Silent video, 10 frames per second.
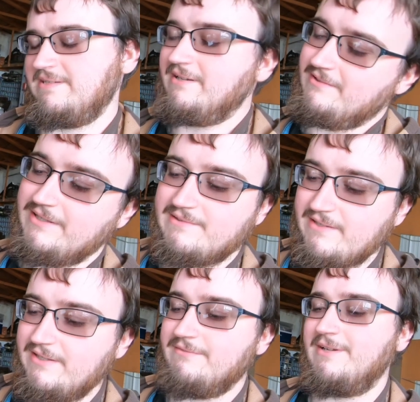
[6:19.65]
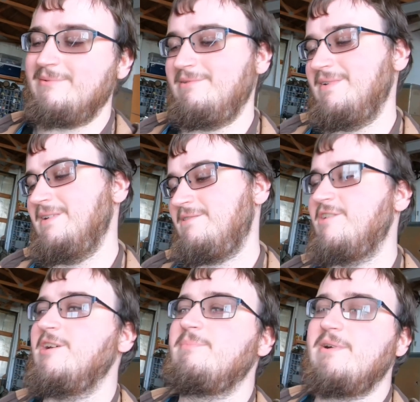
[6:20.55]
Now, like I said, if I'm going on a
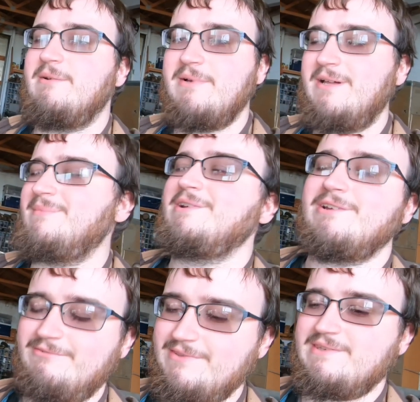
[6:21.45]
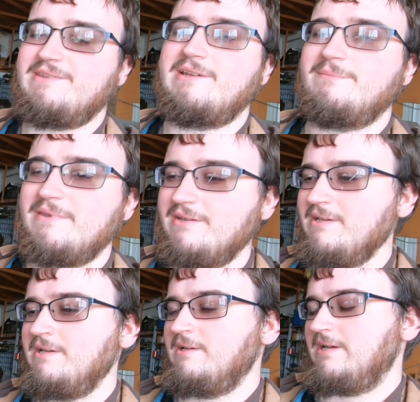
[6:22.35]
trip, or I'm going to go with the setup that
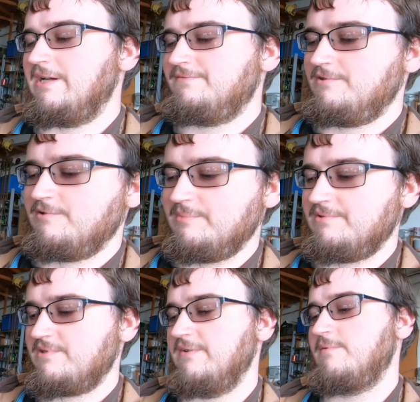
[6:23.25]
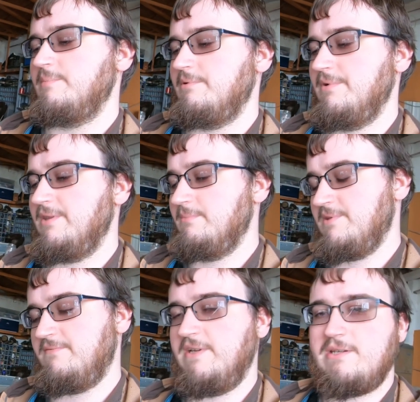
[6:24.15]
I feel most comfortable with and
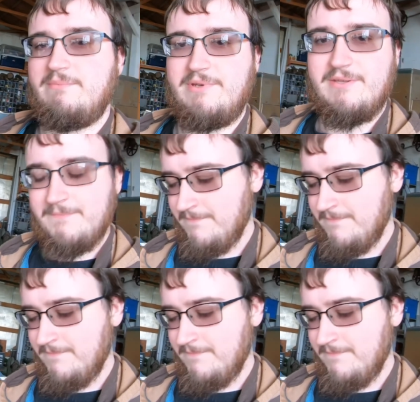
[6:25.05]
most effective with.